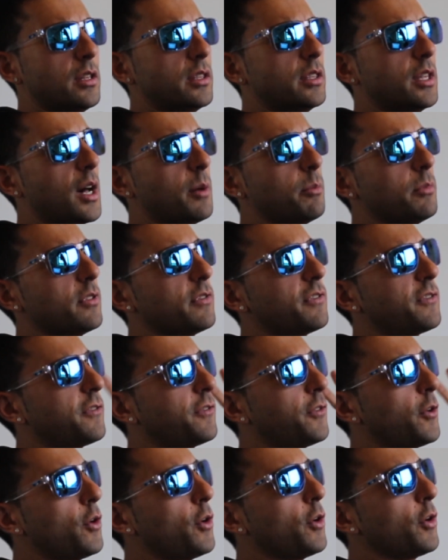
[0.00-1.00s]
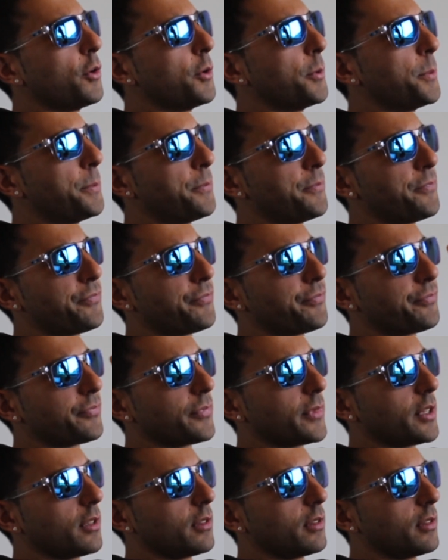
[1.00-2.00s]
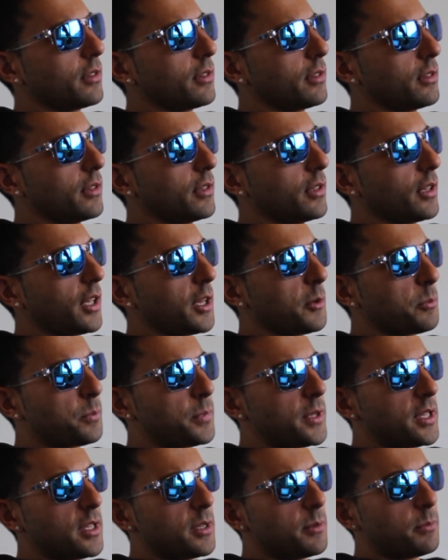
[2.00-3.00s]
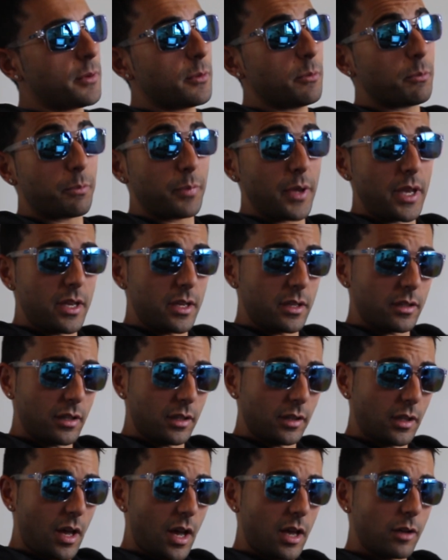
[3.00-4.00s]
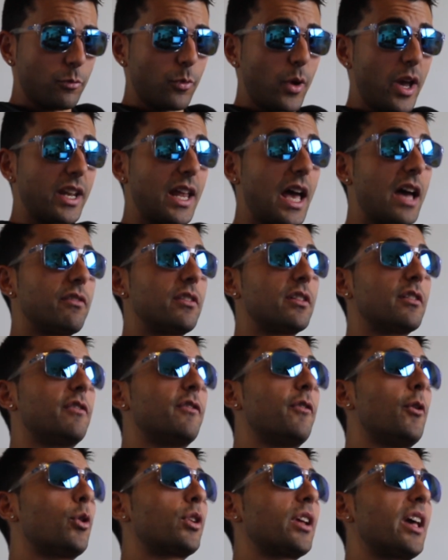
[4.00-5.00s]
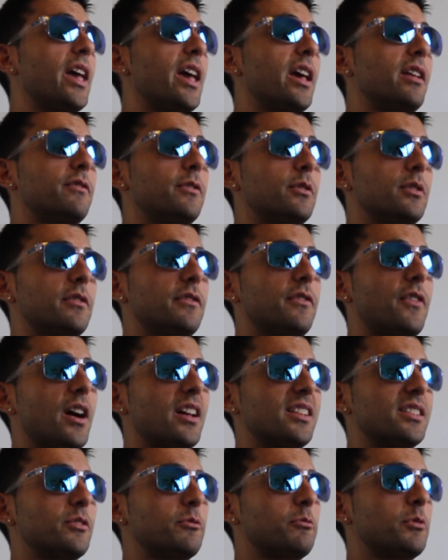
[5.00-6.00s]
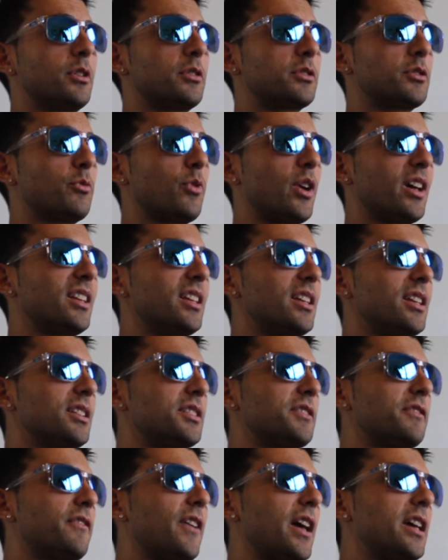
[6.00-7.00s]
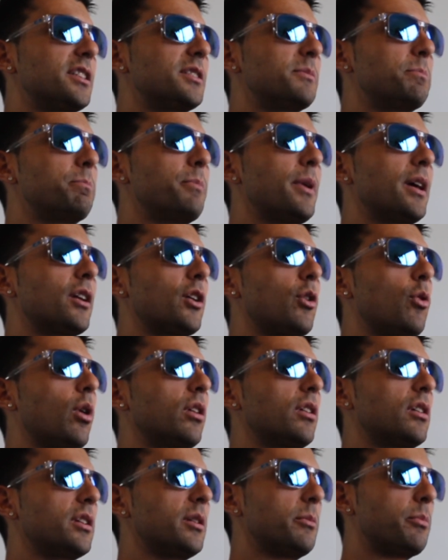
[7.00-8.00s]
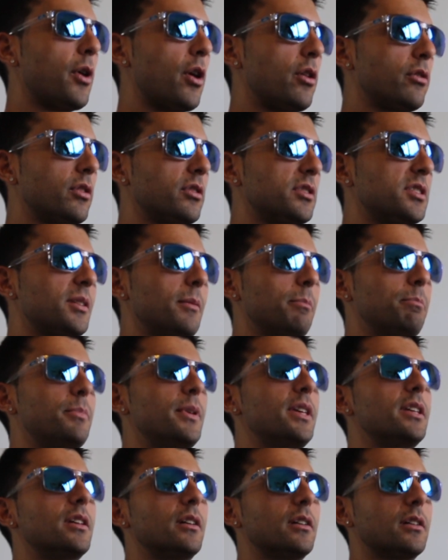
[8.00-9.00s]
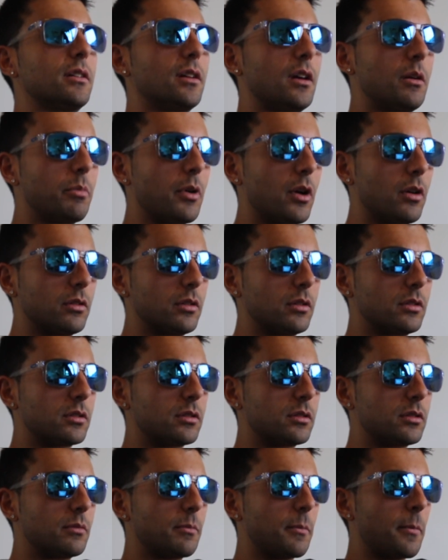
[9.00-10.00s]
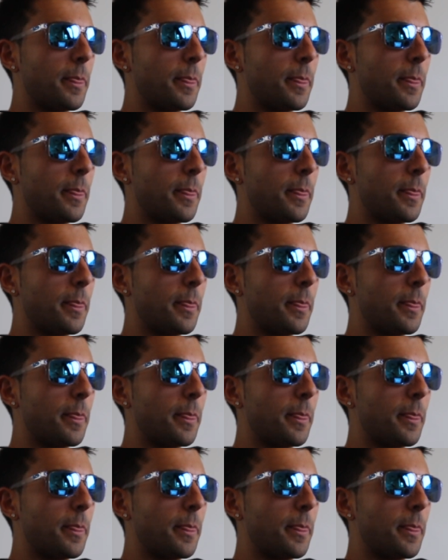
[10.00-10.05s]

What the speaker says: Number 4, Khabib, being the lightweight, having fought a handful of fights at welterweight, he has faced better quality opponents, bigger opponents.